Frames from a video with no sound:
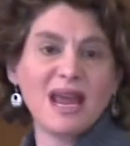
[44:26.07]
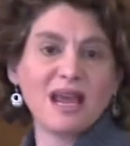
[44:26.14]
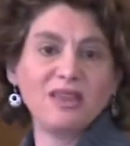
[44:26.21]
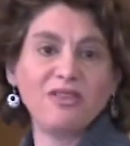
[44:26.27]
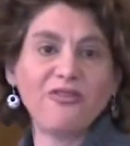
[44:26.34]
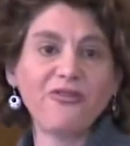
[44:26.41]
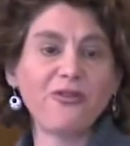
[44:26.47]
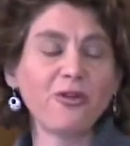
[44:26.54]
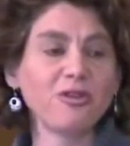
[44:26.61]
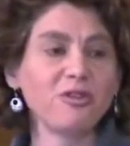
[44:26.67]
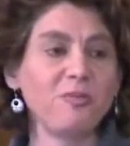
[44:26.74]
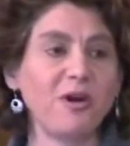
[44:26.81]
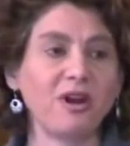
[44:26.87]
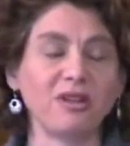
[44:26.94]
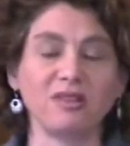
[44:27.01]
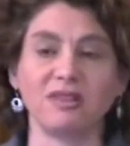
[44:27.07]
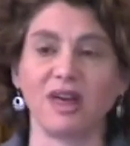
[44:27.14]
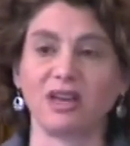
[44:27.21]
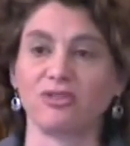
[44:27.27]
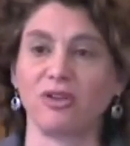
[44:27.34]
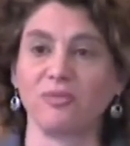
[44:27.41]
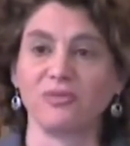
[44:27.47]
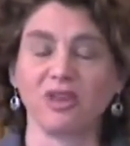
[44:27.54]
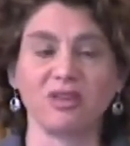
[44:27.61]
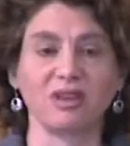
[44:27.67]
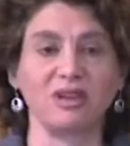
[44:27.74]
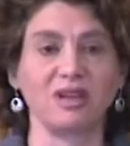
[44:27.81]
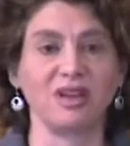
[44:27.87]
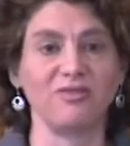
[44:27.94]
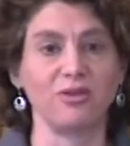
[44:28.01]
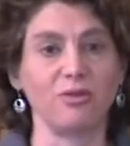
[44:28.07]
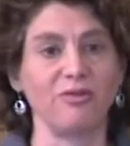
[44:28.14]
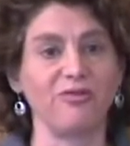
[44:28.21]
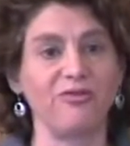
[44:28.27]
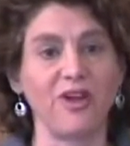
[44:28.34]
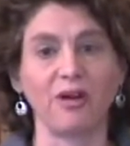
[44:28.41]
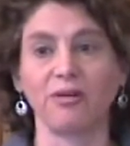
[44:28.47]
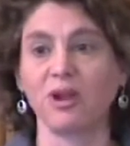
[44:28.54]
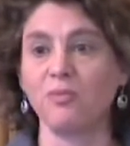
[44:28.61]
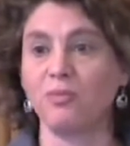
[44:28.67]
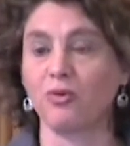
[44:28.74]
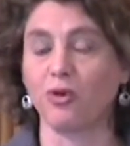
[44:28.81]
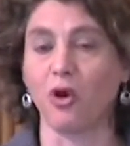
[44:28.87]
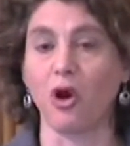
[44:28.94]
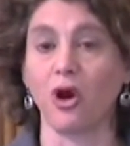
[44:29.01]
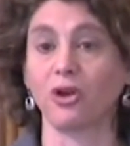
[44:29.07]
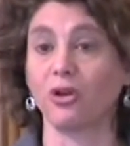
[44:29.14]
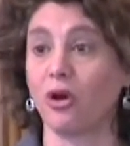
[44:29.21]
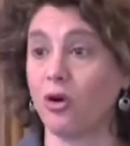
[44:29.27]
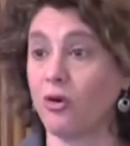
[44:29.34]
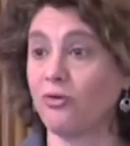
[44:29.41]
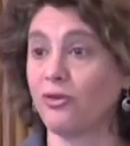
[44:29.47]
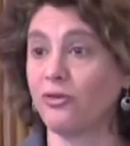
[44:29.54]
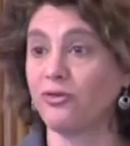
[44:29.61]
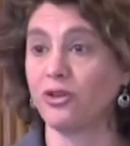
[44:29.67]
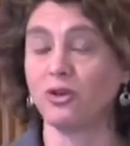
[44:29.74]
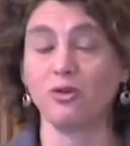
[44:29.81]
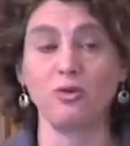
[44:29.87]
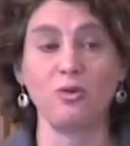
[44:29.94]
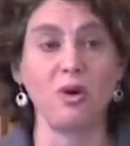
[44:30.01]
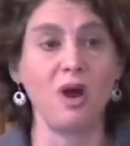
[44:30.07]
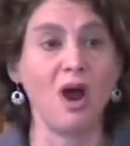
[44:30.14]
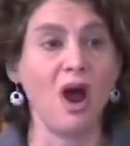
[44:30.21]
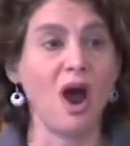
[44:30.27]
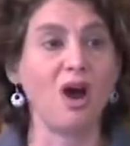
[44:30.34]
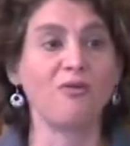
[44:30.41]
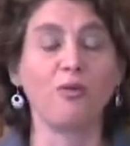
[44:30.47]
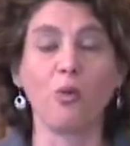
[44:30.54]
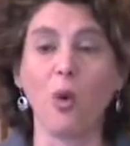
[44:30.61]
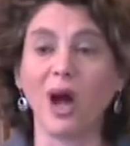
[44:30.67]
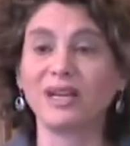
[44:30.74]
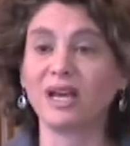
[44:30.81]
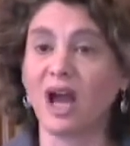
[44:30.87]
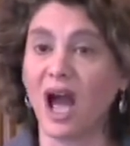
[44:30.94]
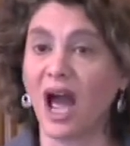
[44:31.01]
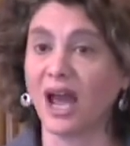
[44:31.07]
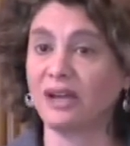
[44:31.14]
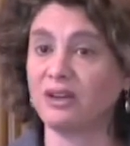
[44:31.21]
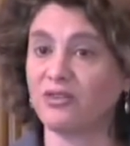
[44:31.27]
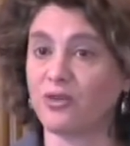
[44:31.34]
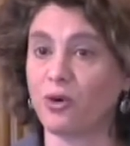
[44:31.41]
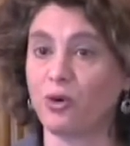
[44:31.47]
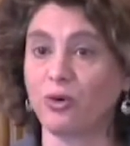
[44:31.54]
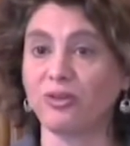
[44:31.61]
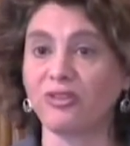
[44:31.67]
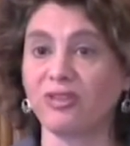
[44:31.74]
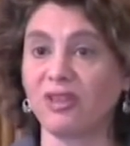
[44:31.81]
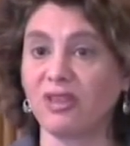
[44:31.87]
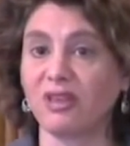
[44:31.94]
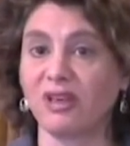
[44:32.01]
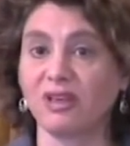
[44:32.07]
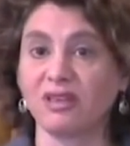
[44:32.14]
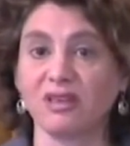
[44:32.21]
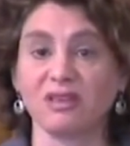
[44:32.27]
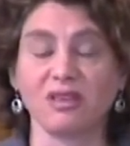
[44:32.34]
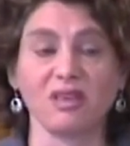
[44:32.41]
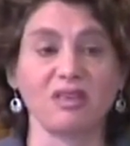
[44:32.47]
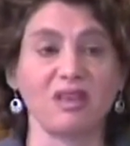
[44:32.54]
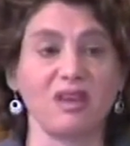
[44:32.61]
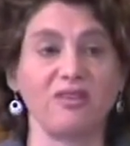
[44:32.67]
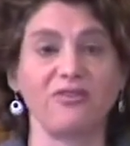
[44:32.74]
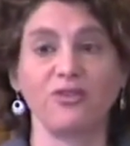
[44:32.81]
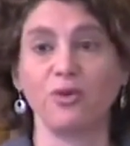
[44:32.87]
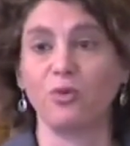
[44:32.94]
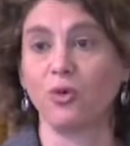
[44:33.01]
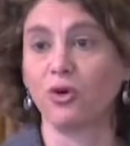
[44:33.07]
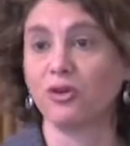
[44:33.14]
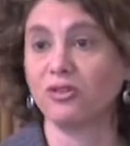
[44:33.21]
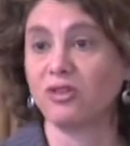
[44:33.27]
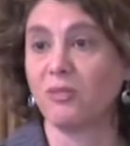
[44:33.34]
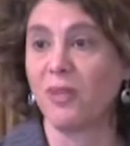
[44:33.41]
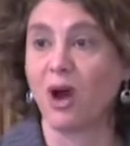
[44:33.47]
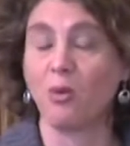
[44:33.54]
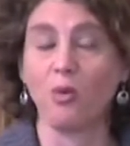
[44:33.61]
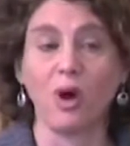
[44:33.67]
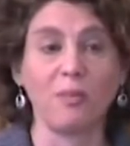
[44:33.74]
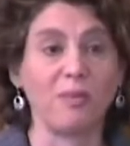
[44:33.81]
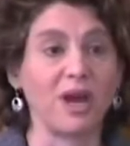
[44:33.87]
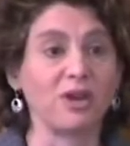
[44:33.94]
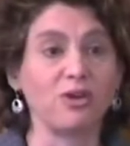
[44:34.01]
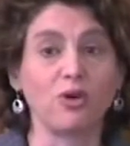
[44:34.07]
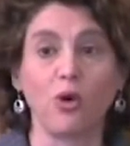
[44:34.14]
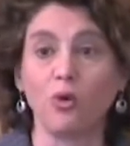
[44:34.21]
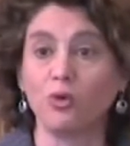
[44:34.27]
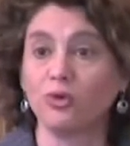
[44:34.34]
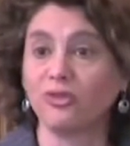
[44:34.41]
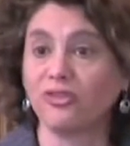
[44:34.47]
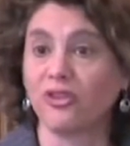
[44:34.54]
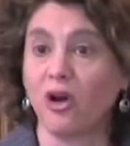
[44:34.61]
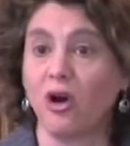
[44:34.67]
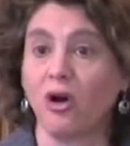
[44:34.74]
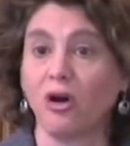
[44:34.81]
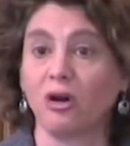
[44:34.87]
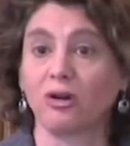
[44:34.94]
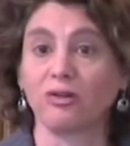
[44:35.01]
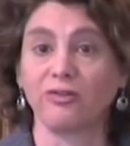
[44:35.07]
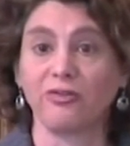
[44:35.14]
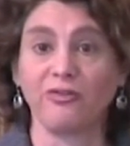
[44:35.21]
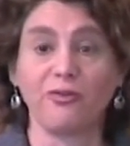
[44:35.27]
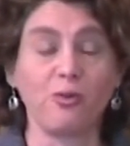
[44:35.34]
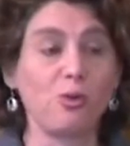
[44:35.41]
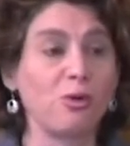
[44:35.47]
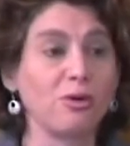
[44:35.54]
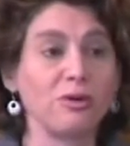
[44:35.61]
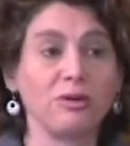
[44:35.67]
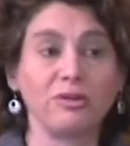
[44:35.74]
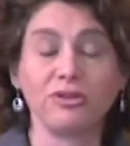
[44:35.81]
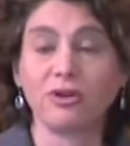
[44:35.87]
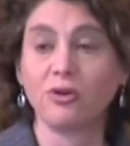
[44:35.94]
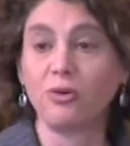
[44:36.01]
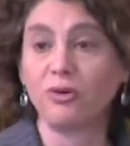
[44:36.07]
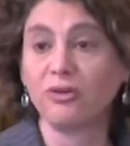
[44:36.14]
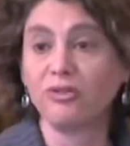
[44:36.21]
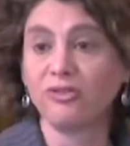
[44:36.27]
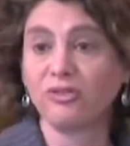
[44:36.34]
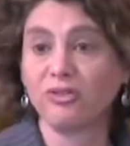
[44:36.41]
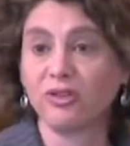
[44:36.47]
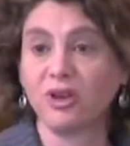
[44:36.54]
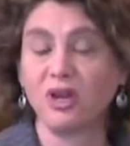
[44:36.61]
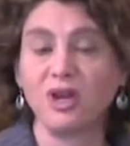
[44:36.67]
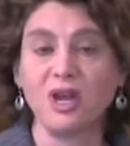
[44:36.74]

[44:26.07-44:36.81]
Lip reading: In the first part of the lecture, I'm just going to give you a very broad overview of what kind of course this is and to say a few words about what my goals are for the course.